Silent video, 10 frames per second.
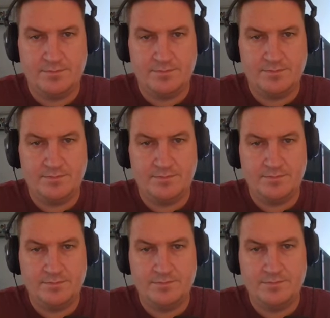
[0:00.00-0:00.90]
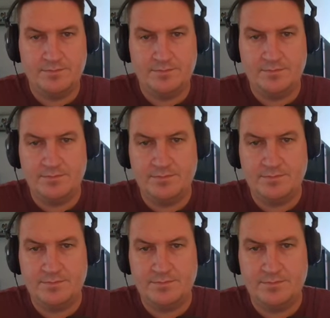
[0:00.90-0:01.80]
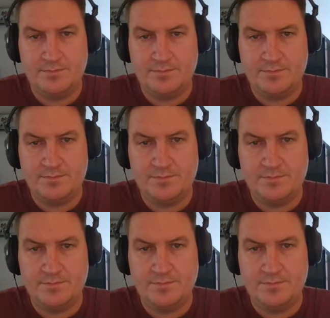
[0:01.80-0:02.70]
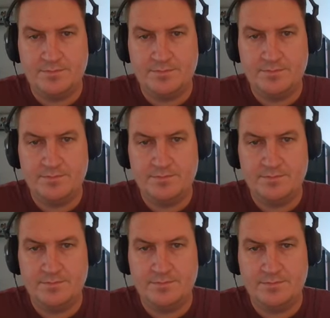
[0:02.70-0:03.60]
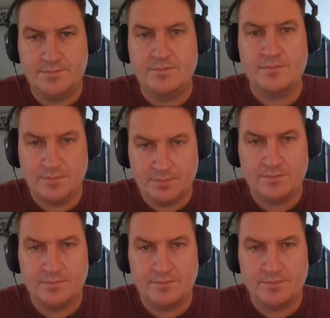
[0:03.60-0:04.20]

(silent)